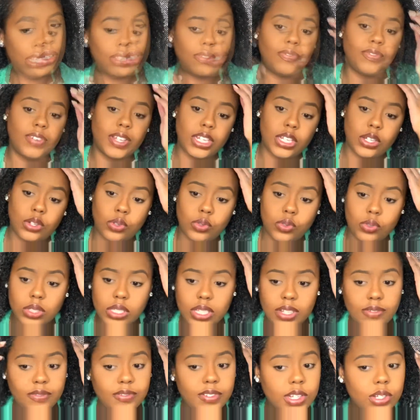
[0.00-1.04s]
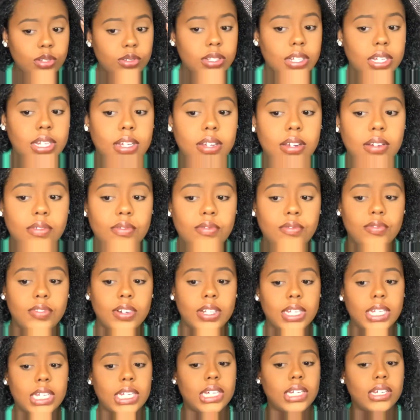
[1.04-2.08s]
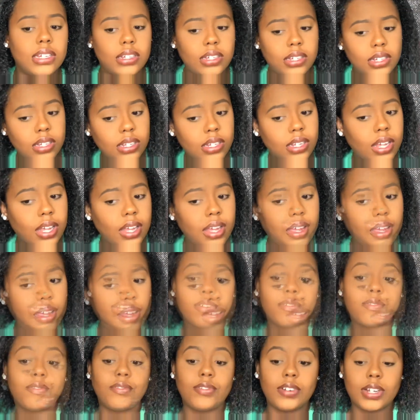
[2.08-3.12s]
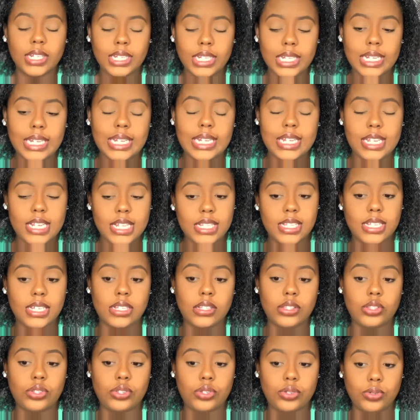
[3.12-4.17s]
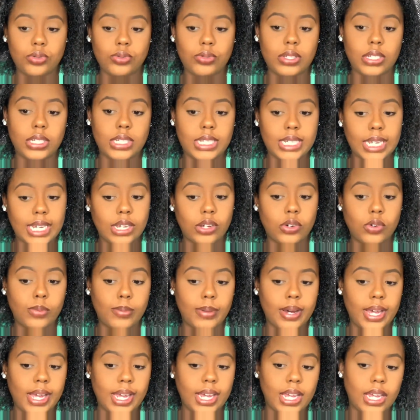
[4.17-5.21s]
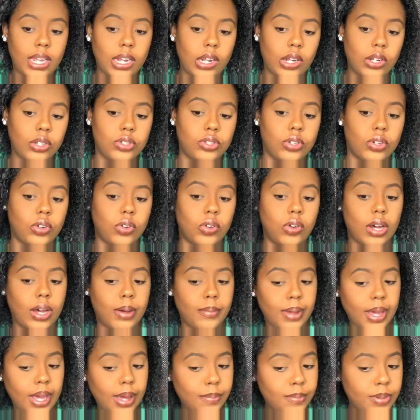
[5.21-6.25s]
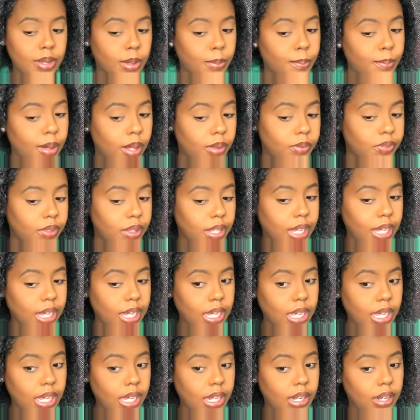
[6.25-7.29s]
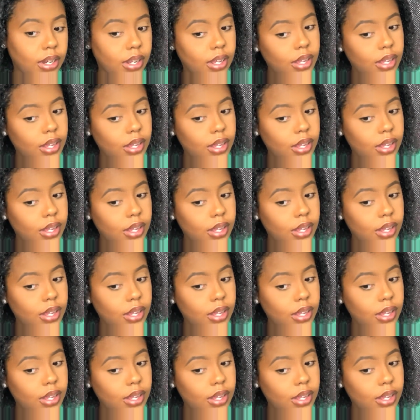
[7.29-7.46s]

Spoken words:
It feels like really good, and it's really easy to detangle my hair, so I'm happy about that.